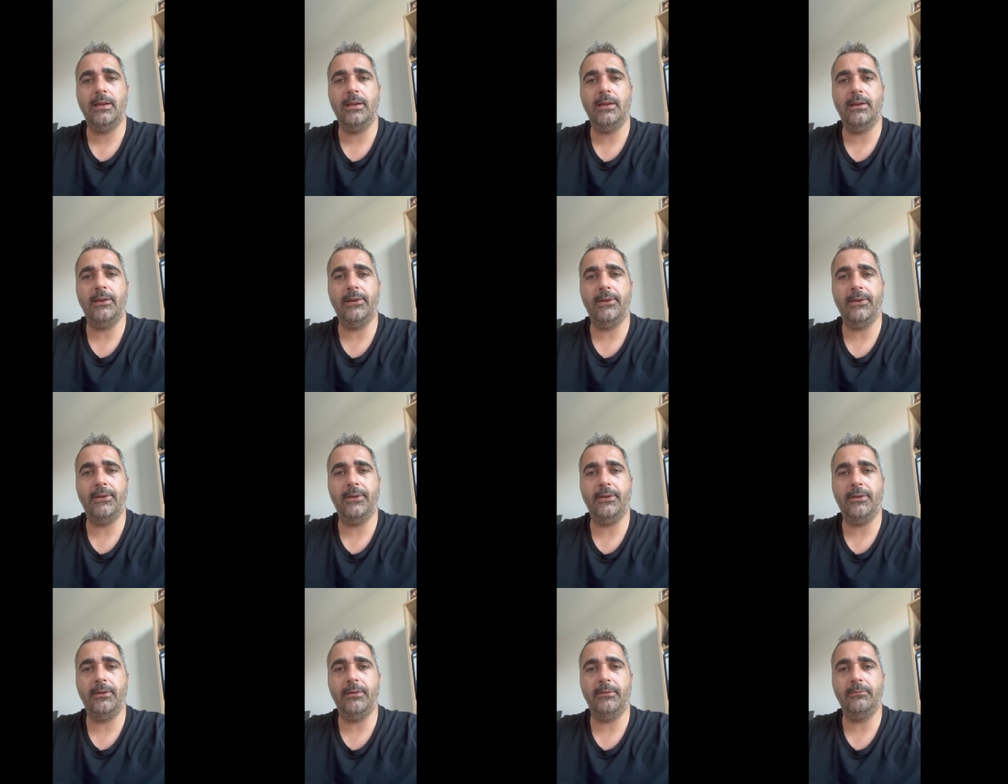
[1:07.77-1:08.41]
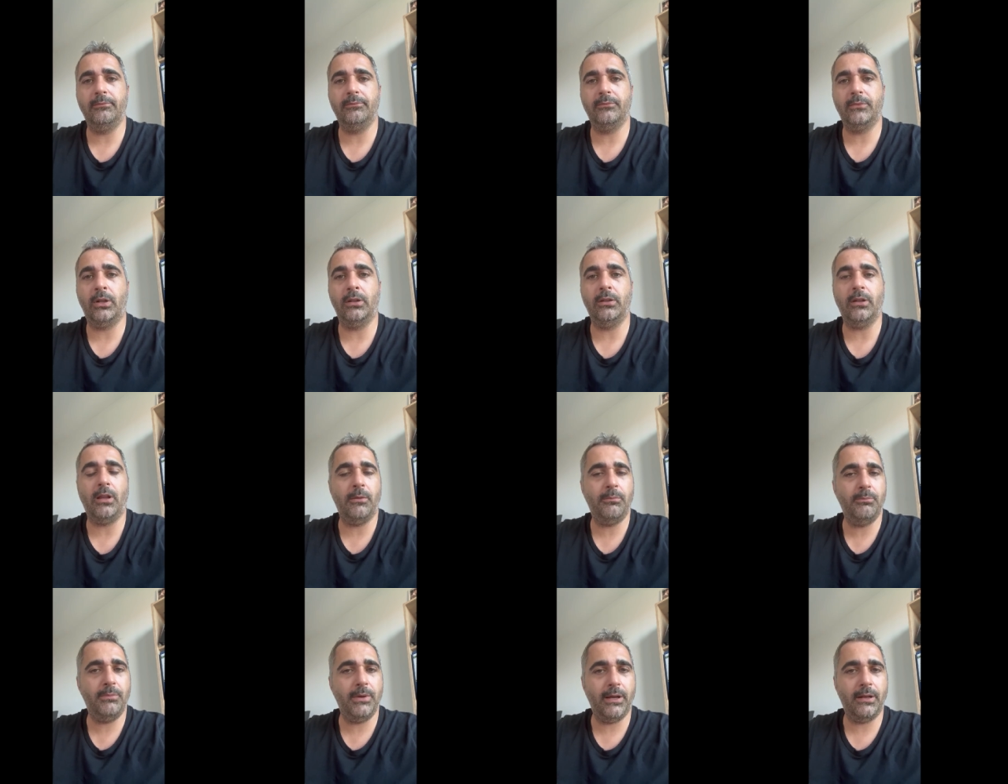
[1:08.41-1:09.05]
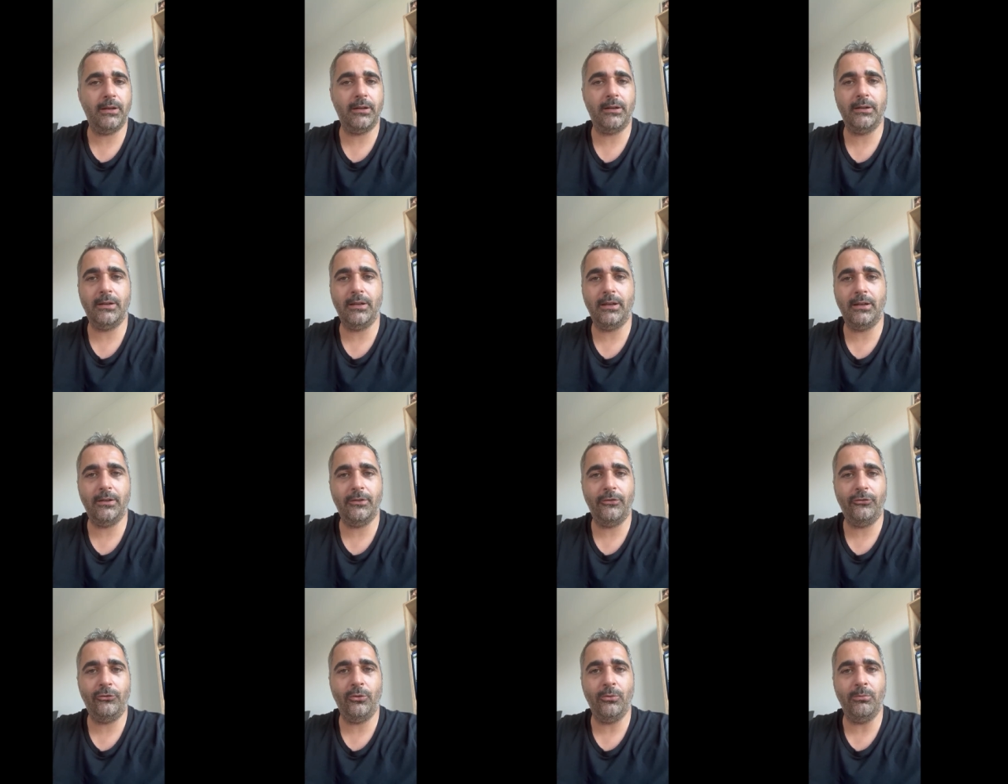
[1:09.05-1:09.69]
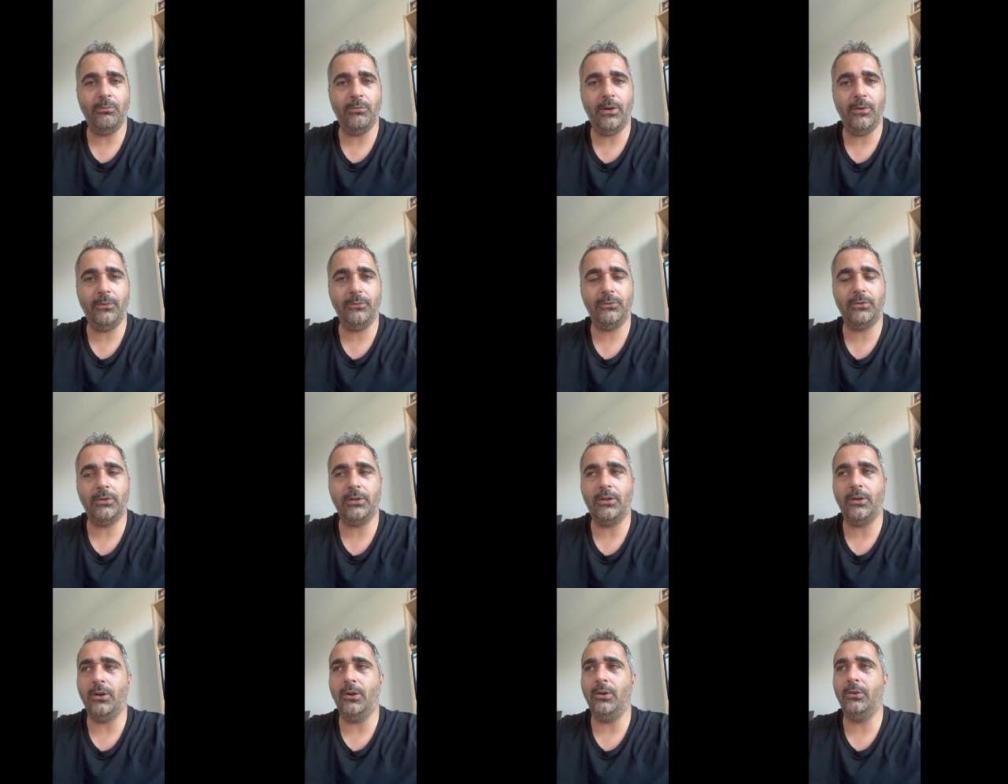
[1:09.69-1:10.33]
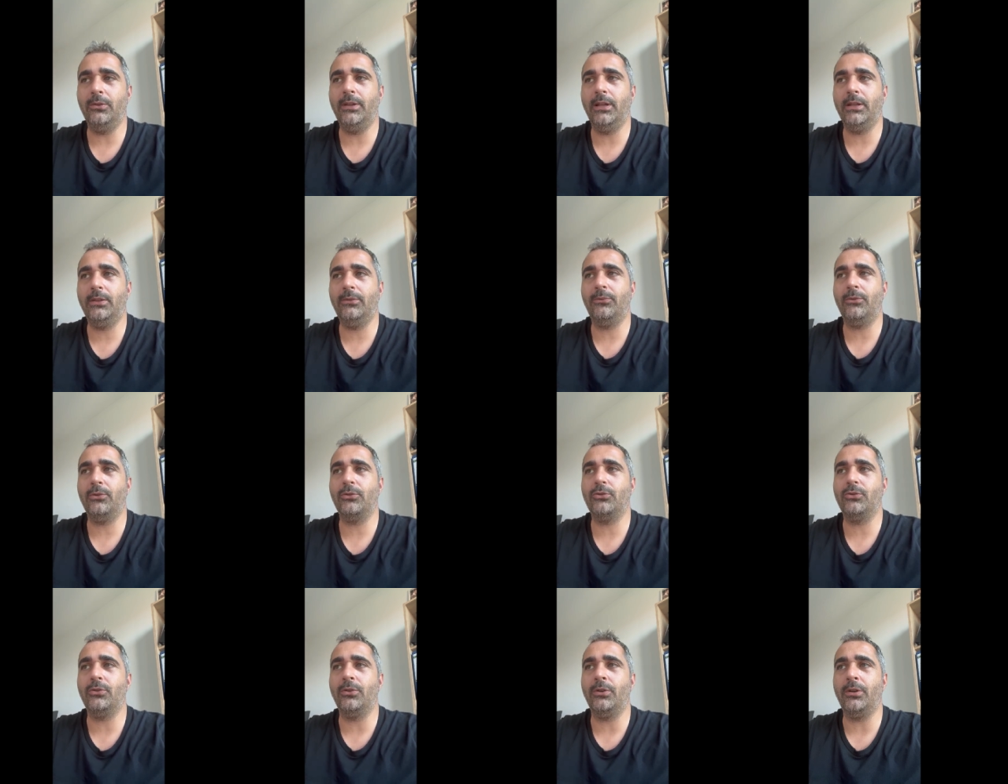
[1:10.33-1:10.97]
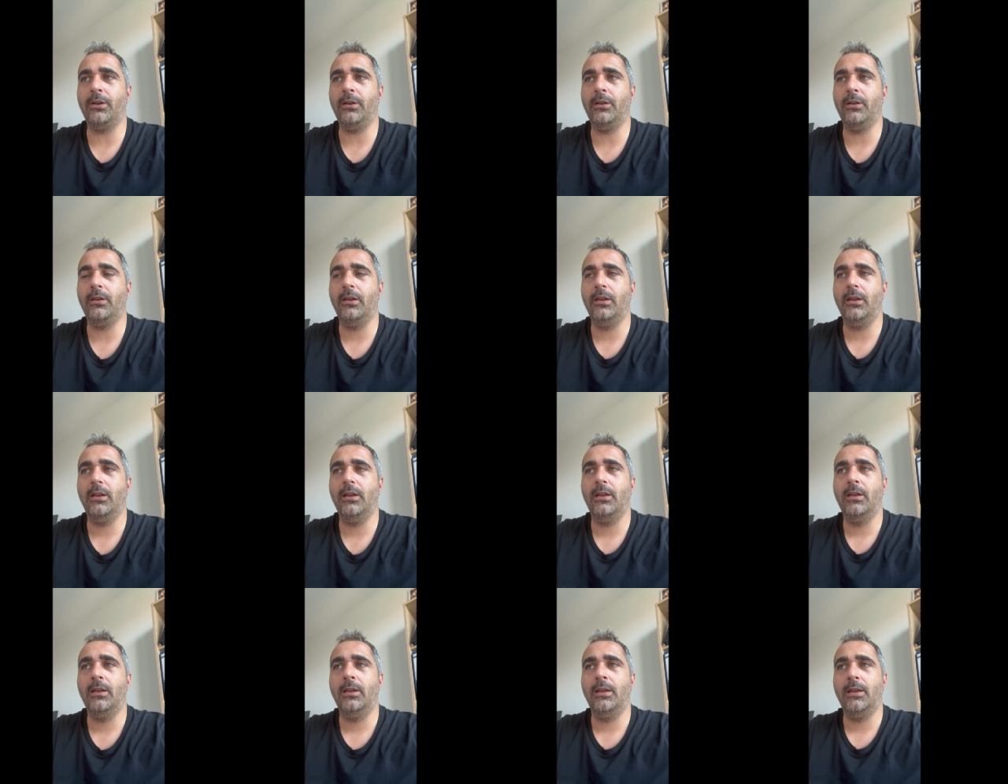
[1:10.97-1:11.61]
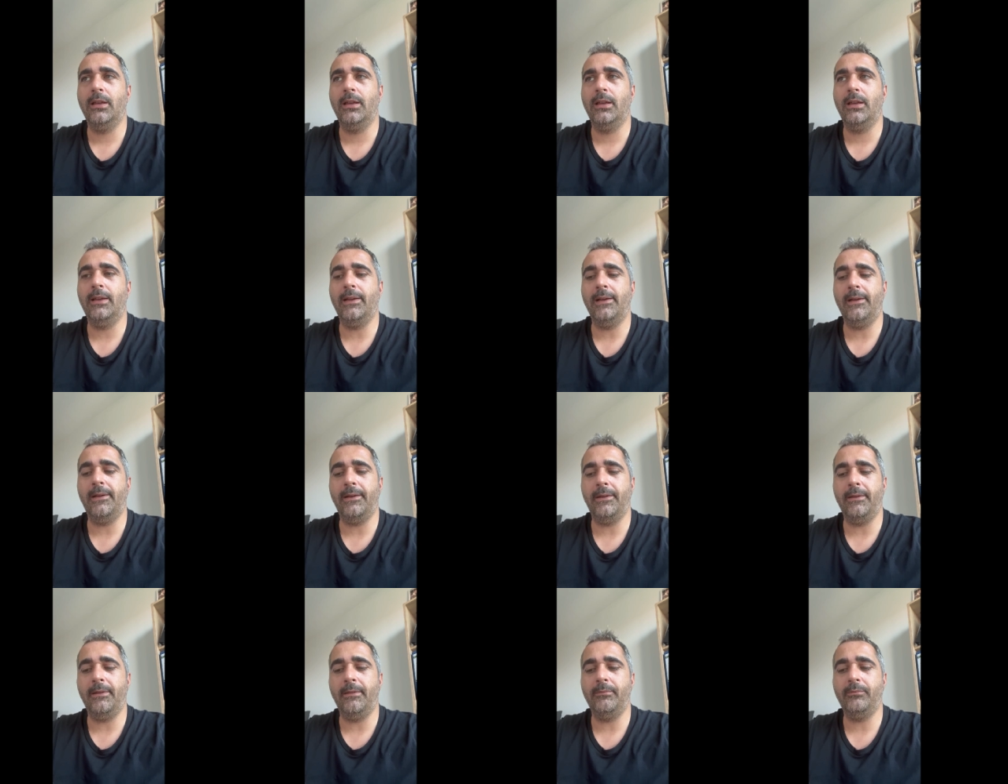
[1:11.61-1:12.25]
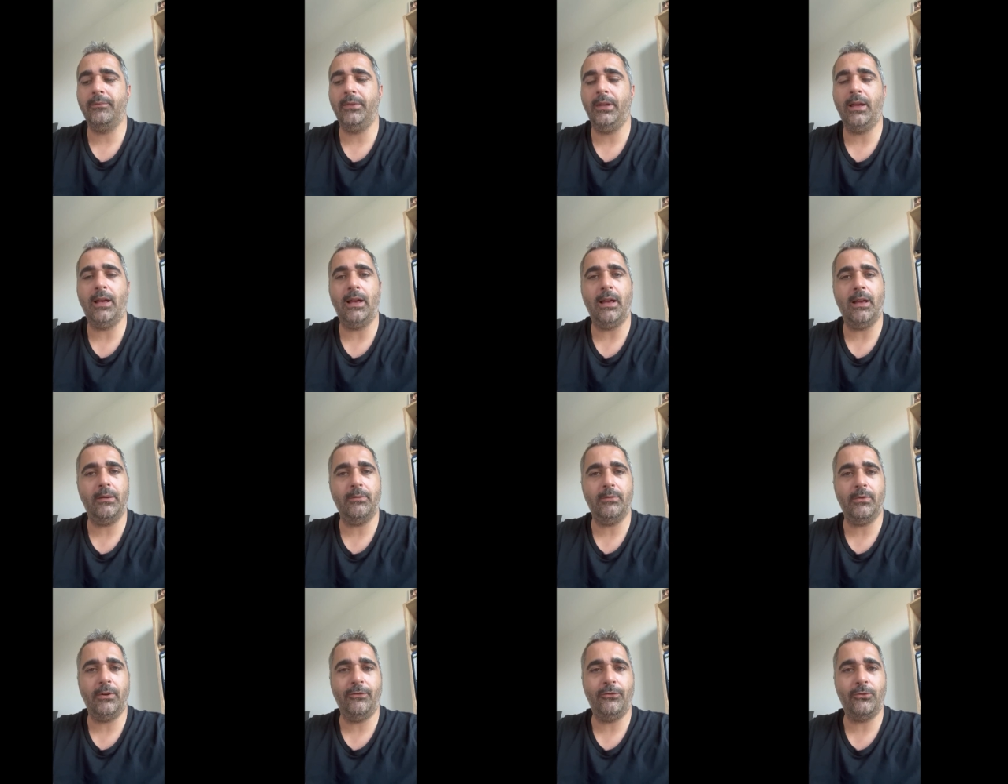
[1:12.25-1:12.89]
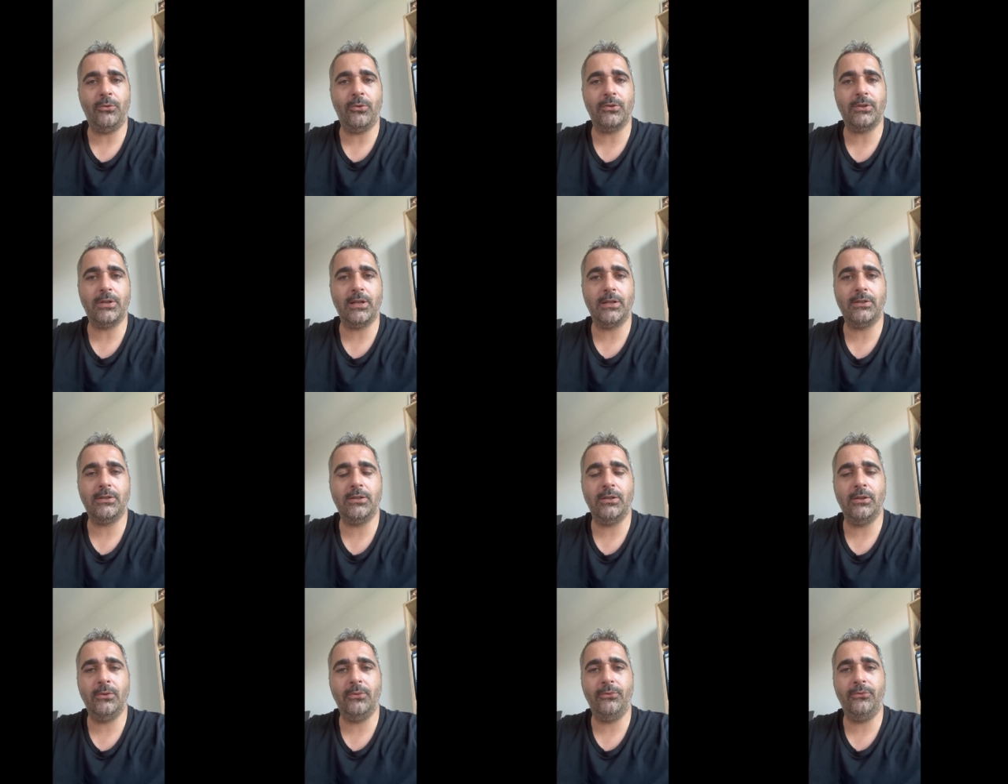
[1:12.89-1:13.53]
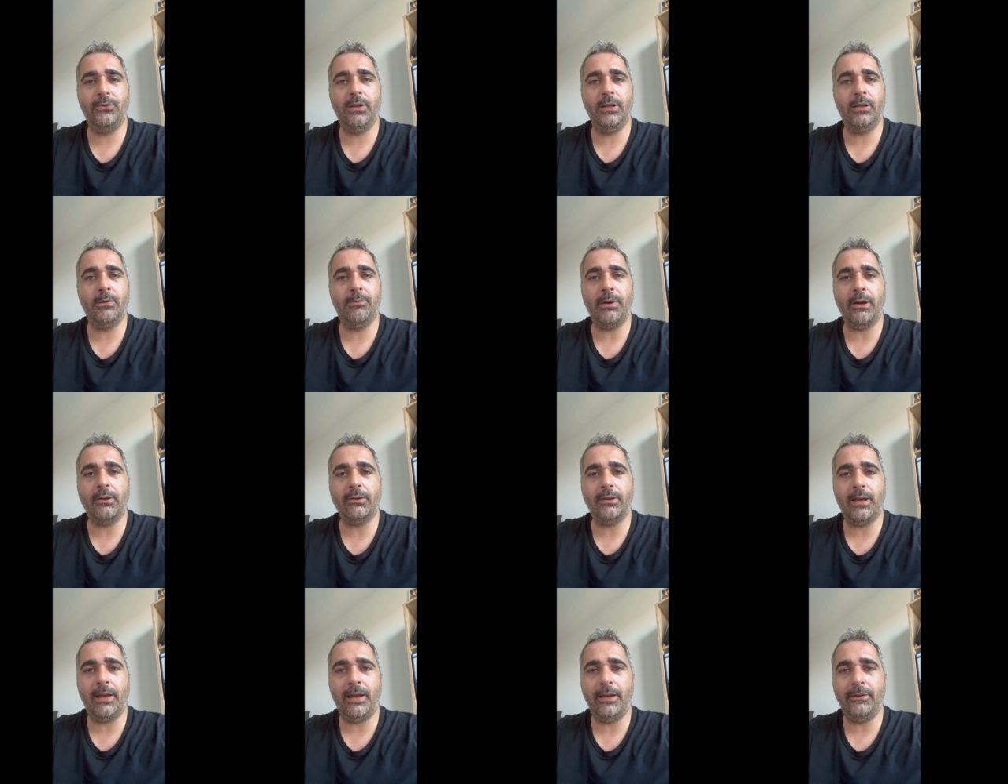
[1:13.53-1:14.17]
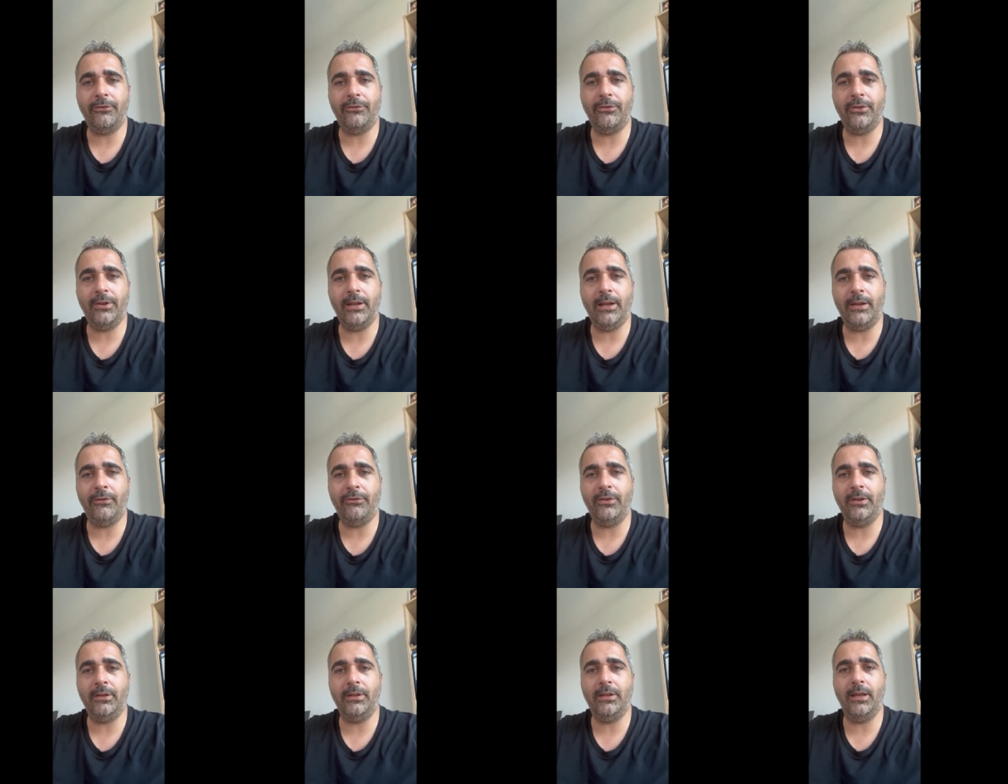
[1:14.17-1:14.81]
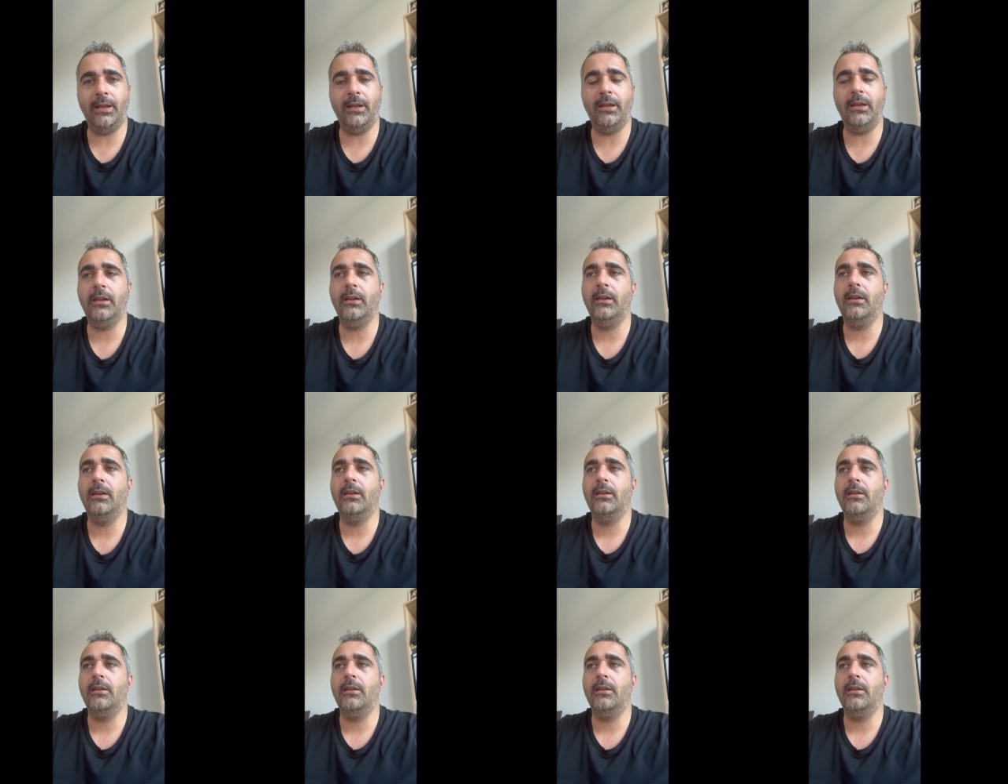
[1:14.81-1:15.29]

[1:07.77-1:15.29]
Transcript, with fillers: um, a lot better than a few months ago that's for sure um, yeah of course I still think about Ivory every day